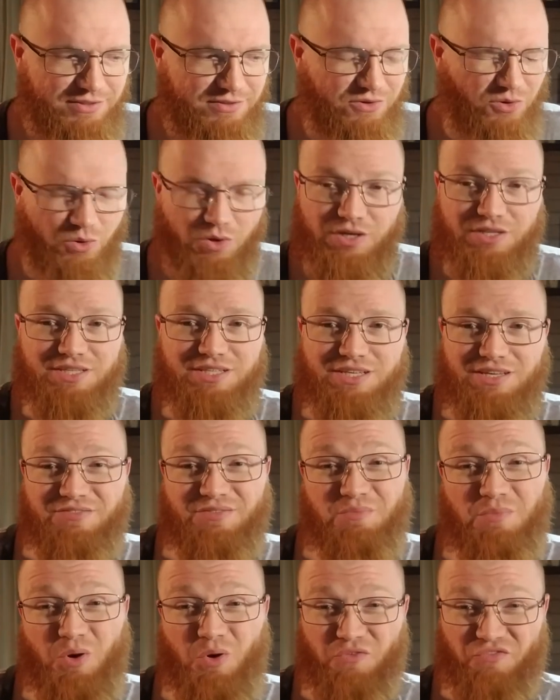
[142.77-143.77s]
or even
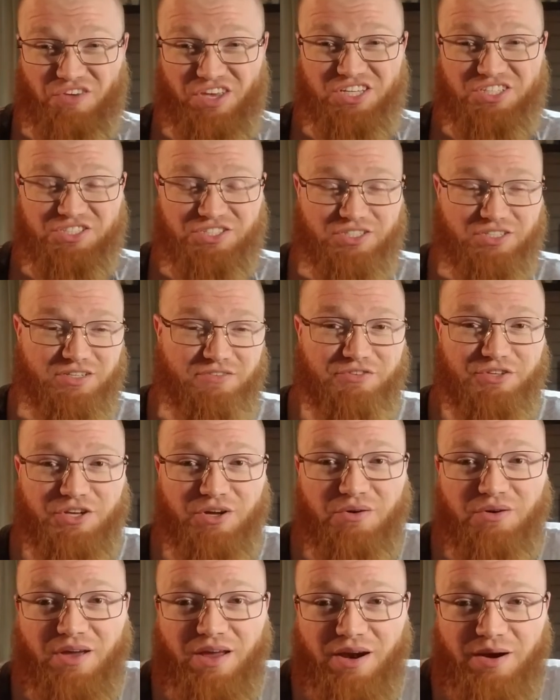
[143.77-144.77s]
motivation if you
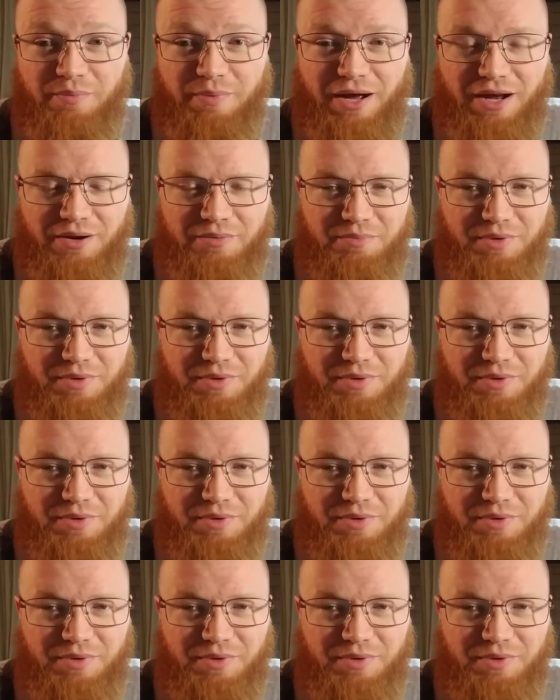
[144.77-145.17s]
don't care about them,